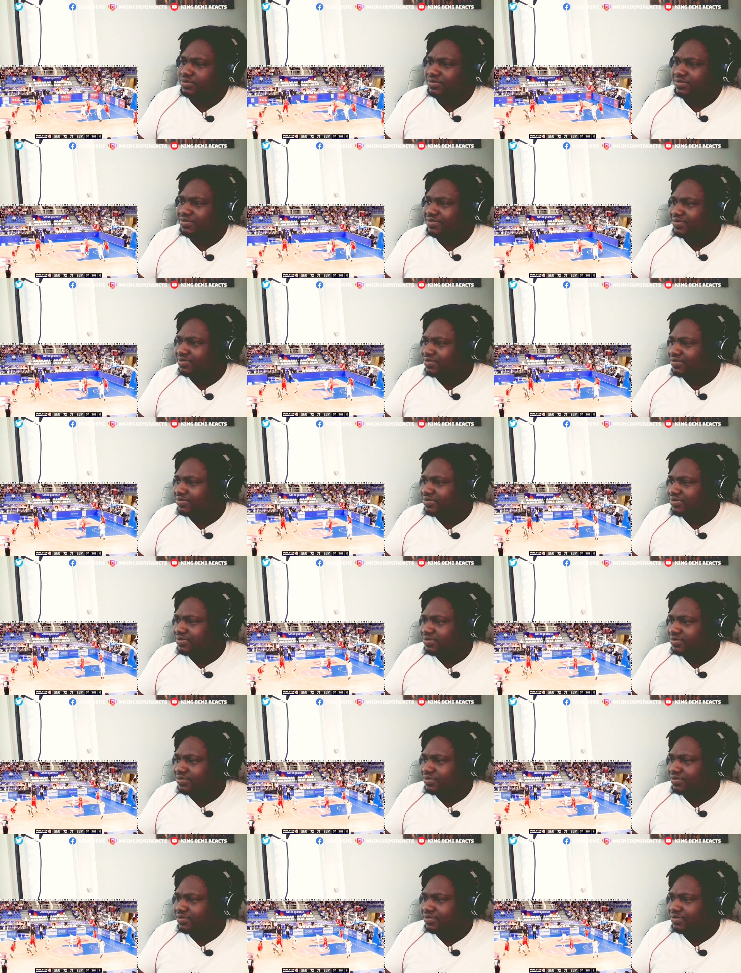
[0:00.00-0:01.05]

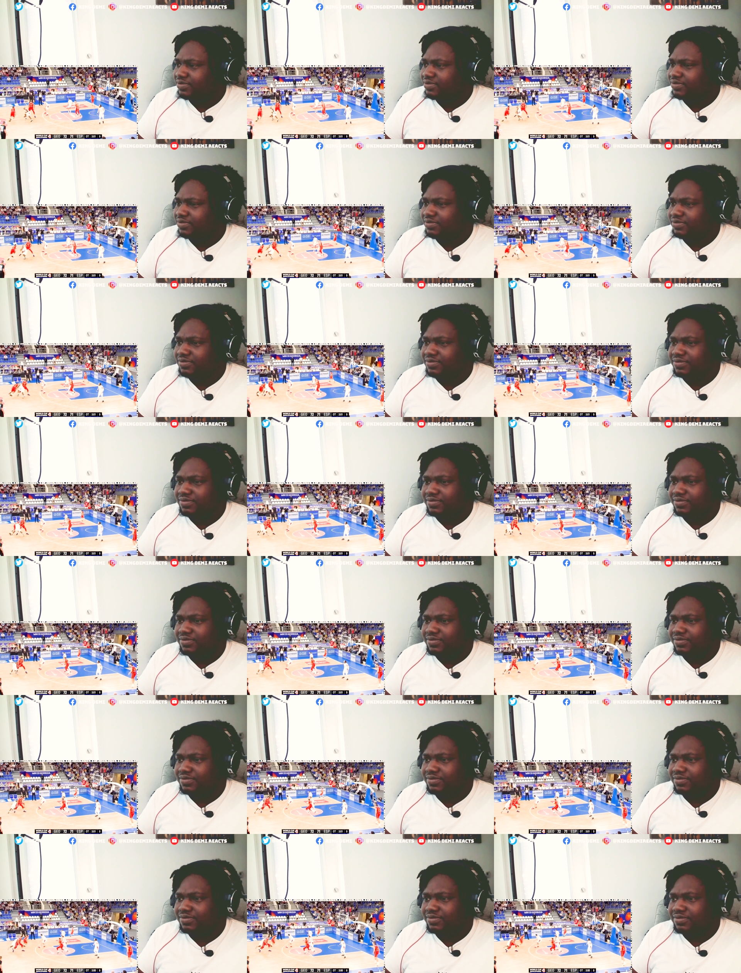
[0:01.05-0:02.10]

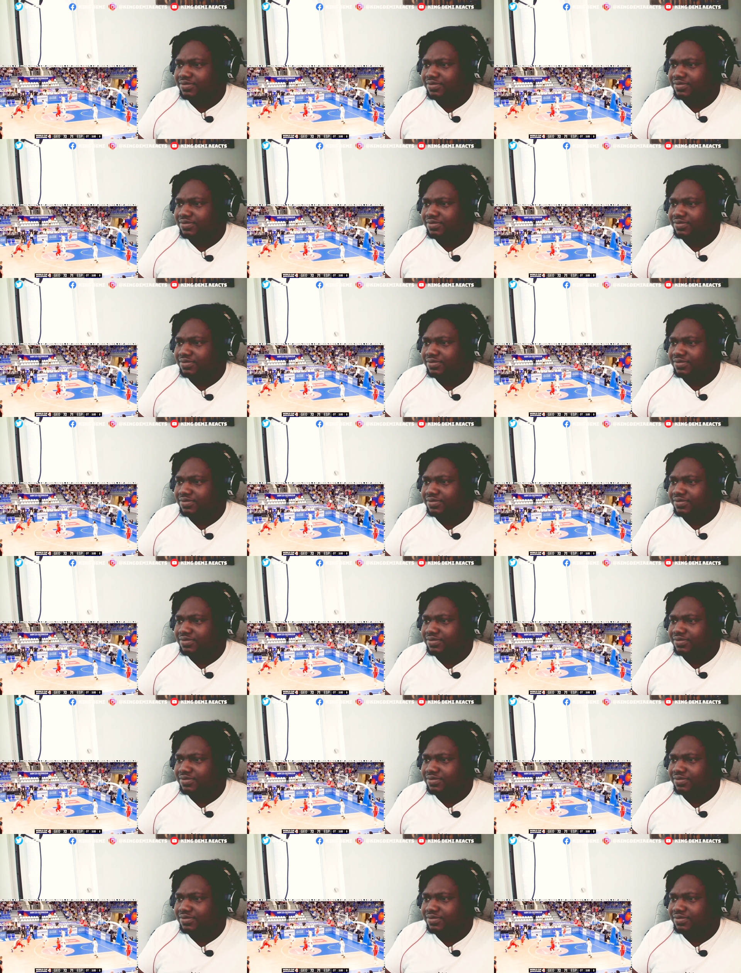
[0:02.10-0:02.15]
No one is speaking in this clip.